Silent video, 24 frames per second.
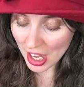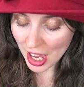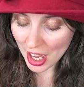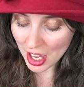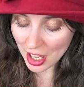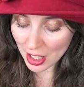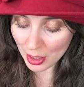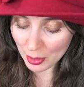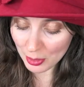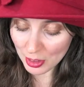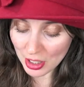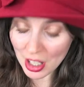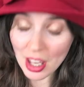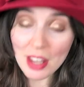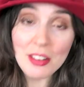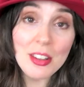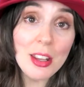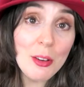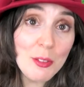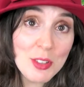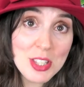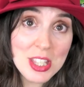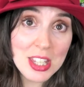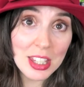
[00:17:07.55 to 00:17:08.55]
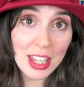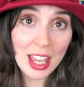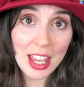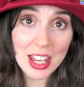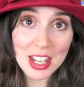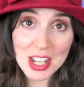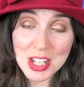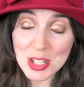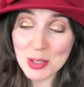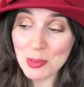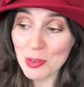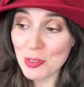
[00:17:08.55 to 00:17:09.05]
and that was the
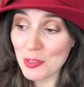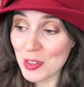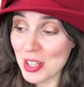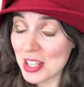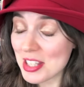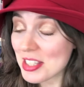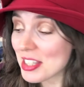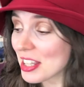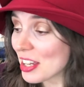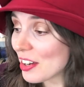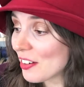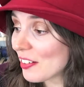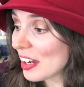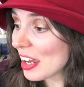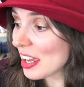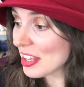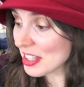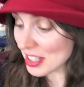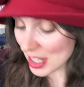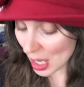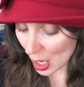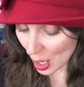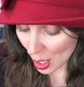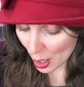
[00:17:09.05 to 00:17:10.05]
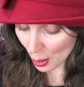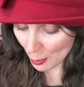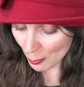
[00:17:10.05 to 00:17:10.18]
case with this series.